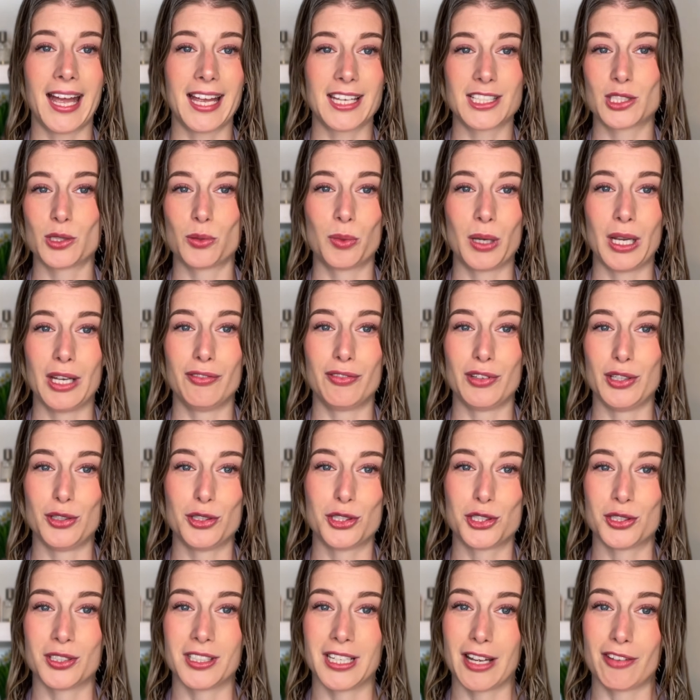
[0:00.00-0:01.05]
As a wavy, you
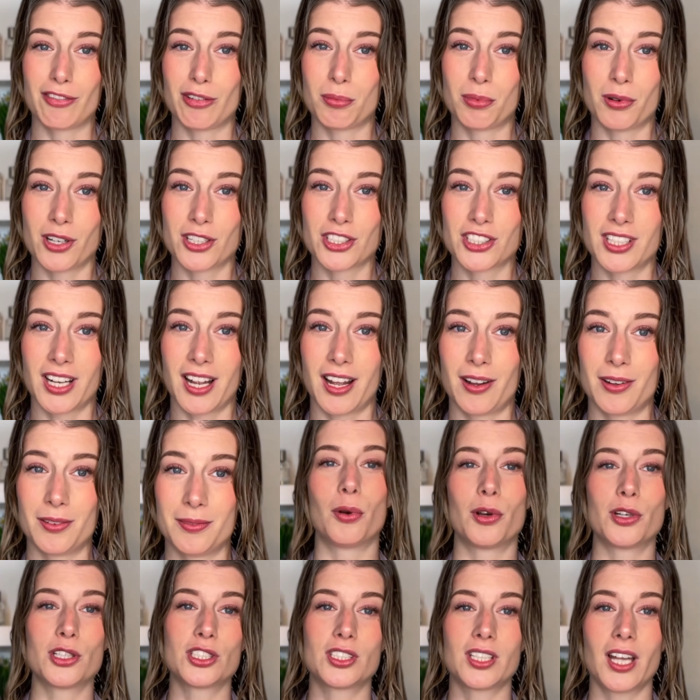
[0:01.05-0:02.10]
should never brush style.
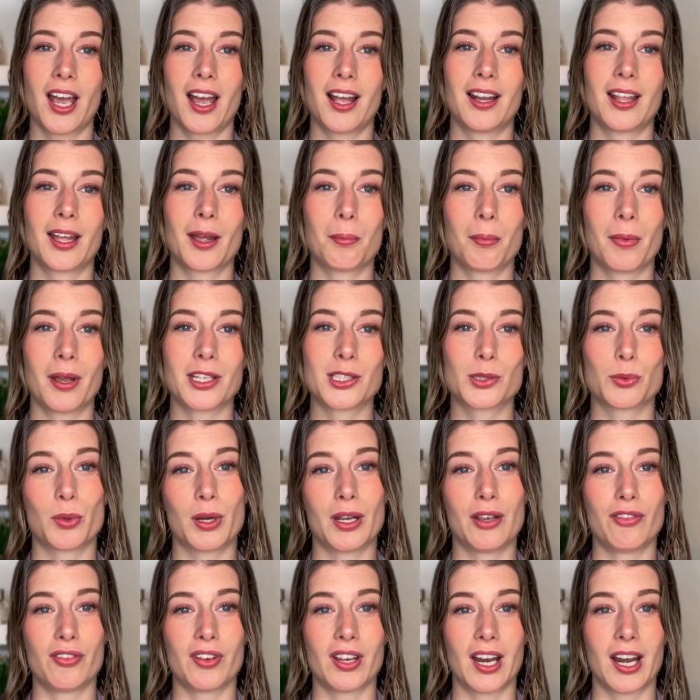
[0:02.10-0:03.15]
Brush styling makes
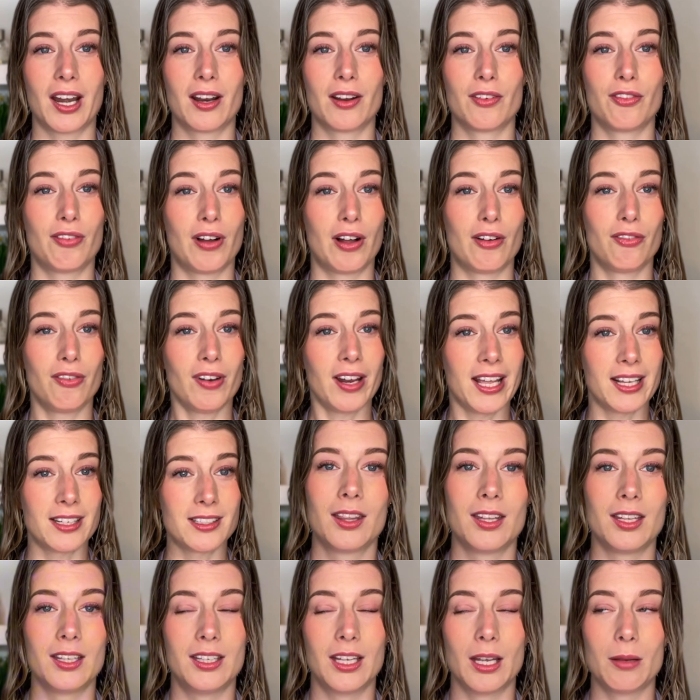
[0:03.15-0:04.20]
wavy hair fall flat.
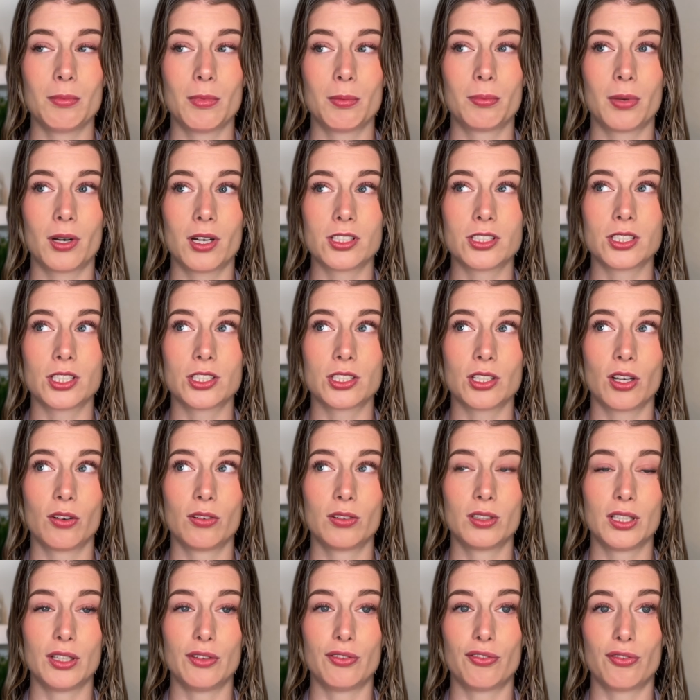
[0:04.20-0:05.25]
The Denman brush is
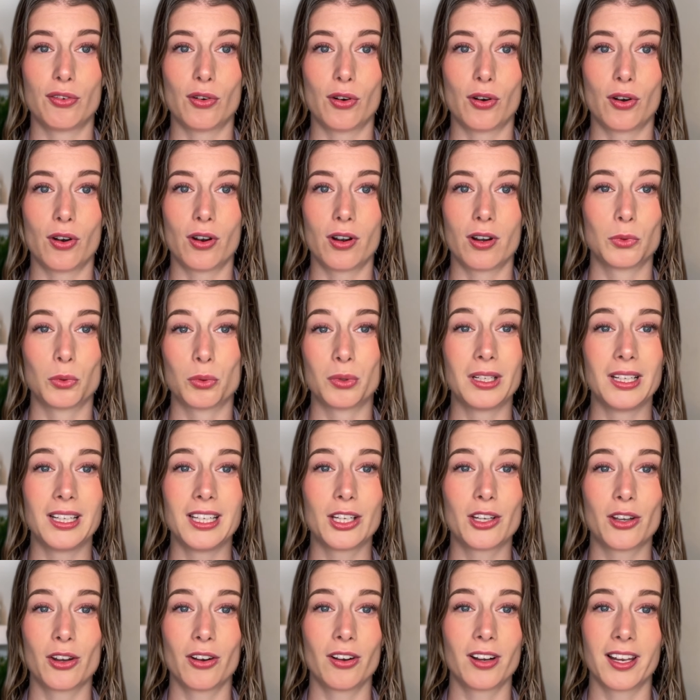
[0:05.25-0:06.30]
only for
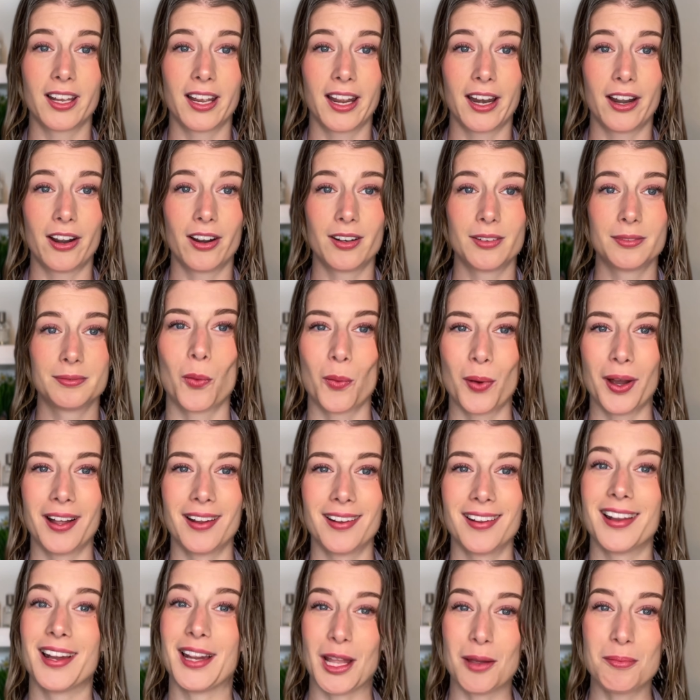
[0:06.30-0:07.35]
really curly hair.
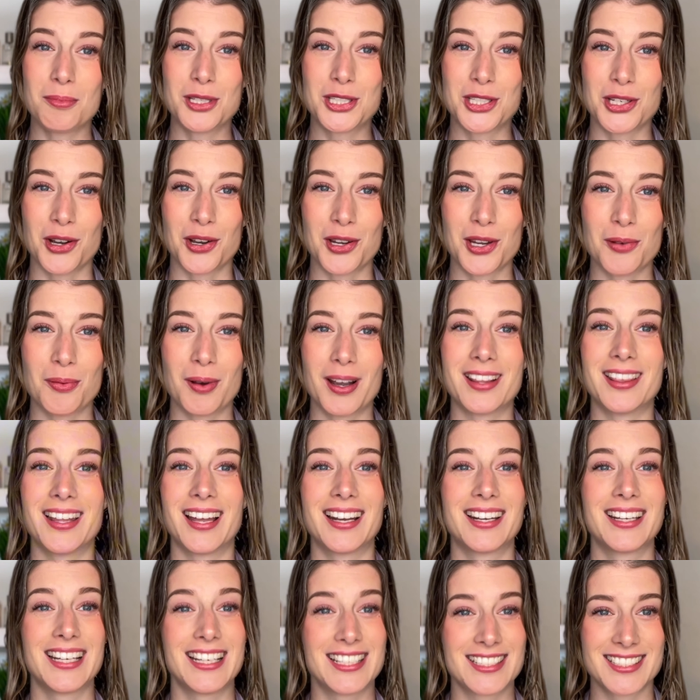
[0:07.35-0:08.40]
Well, let me show you why
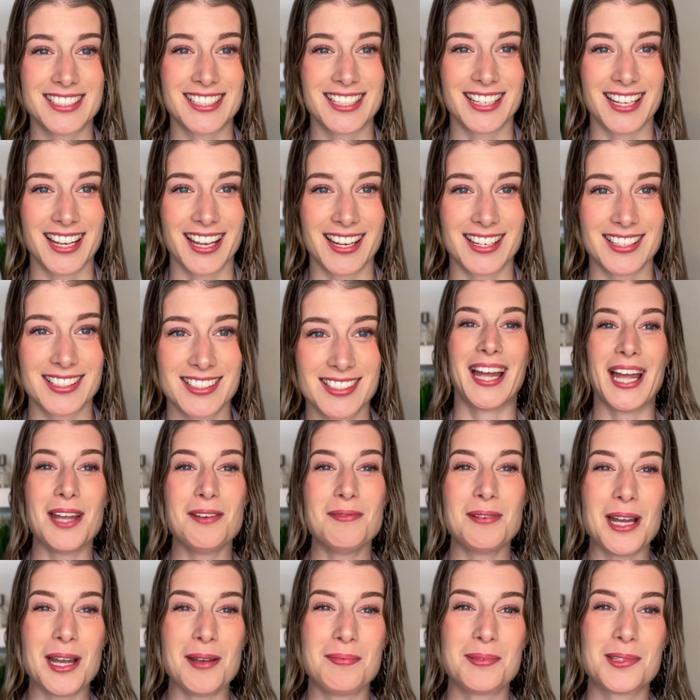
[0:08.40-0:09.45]
that isn't the case. Hey
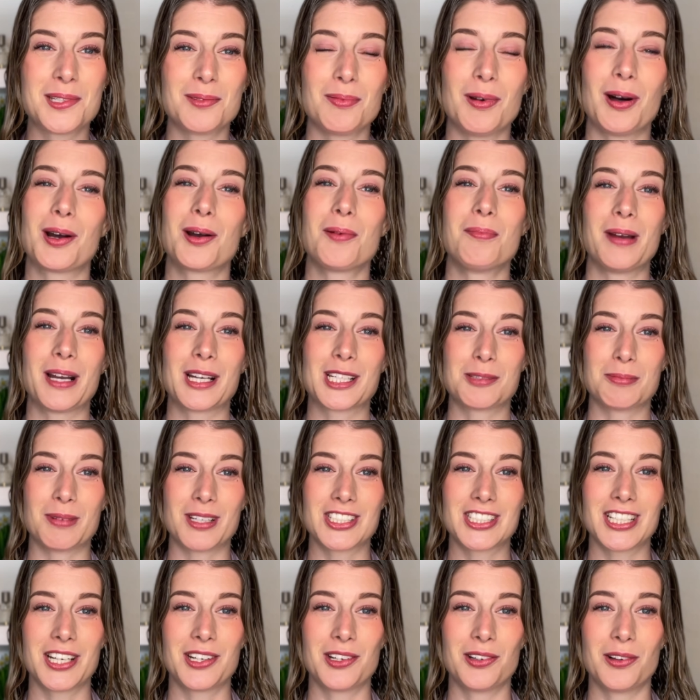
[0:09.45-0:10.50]
babes, welcome back to my
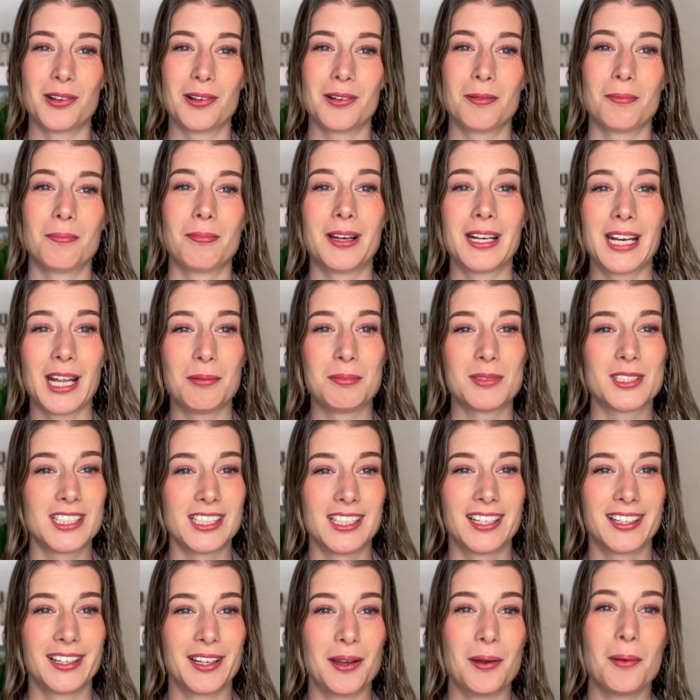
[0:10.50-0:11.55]
channel. My name is
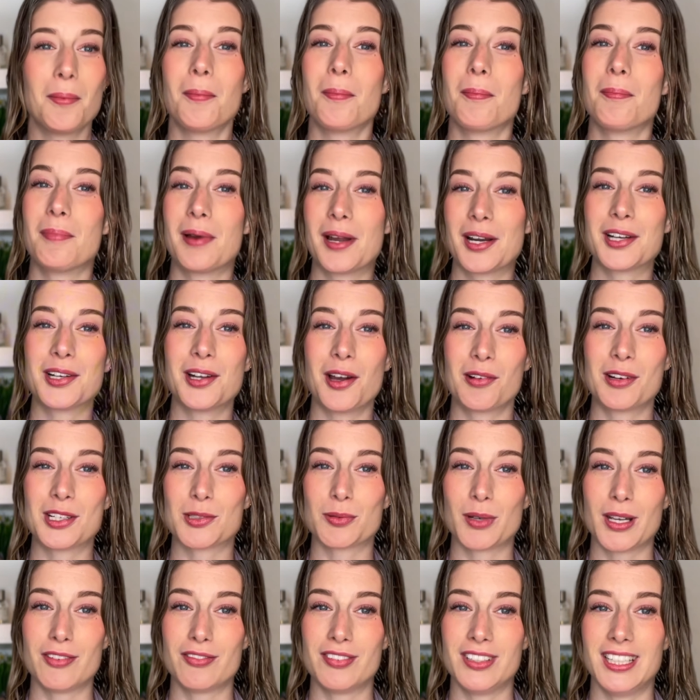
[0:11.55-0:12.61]
Dide, better known as
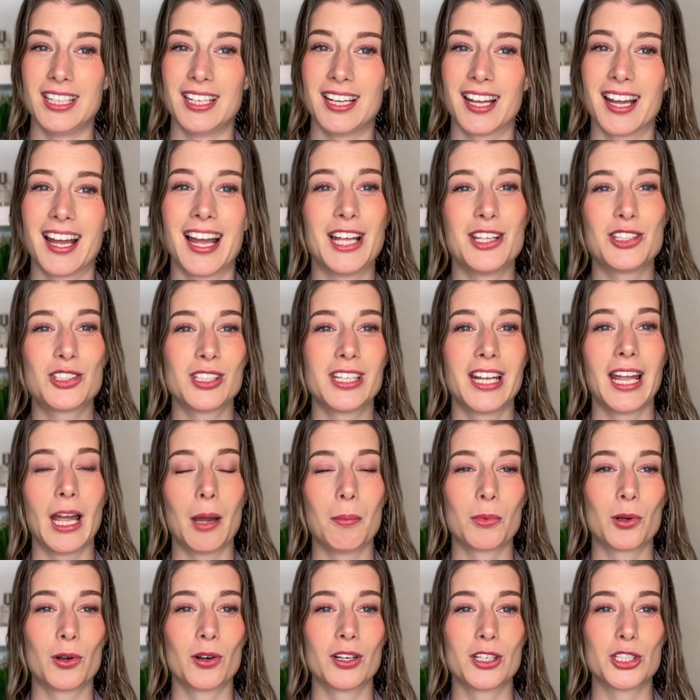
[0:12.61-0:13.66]
Wavy Dide, and today
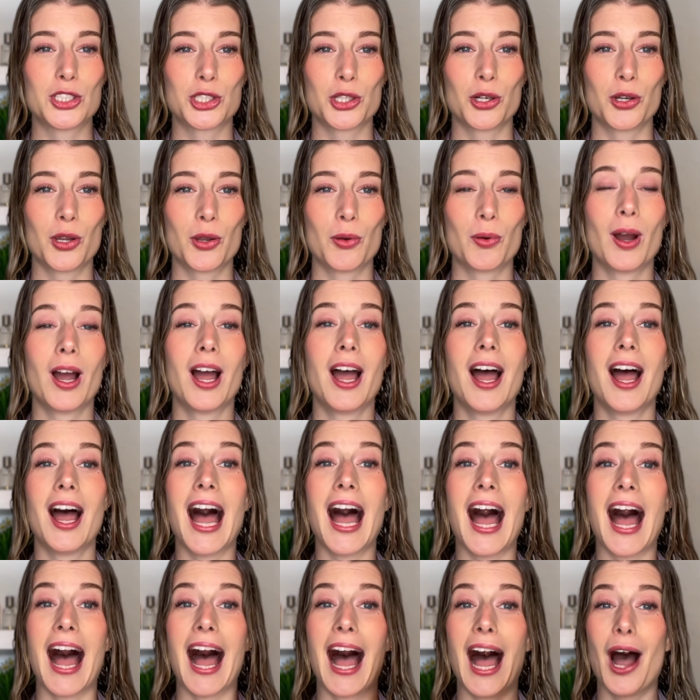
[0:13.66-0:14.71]
I'm going to show you
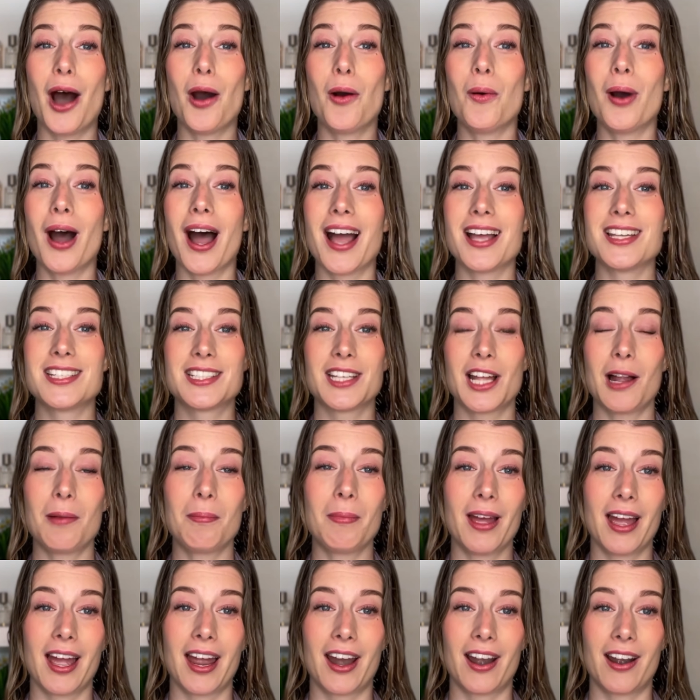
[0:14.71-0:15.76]
how I style
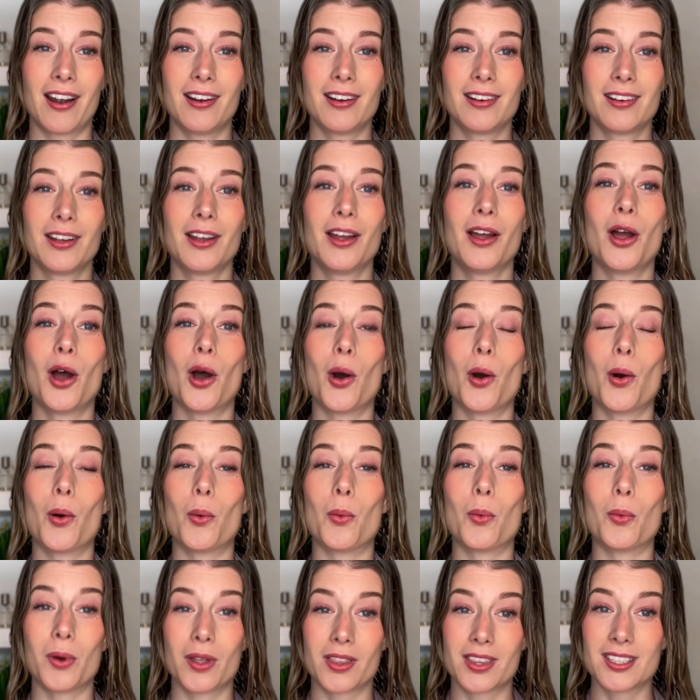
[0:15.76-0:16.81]
my hair
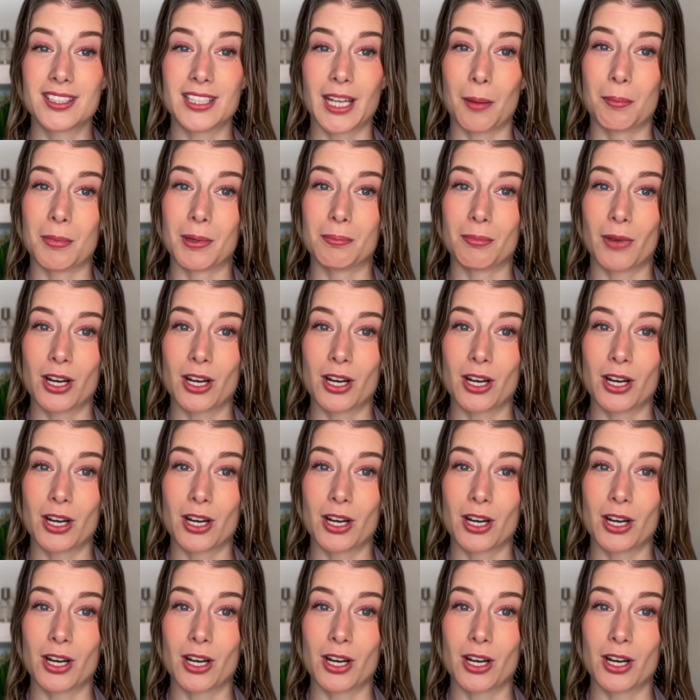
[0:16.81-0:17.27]
with the Denman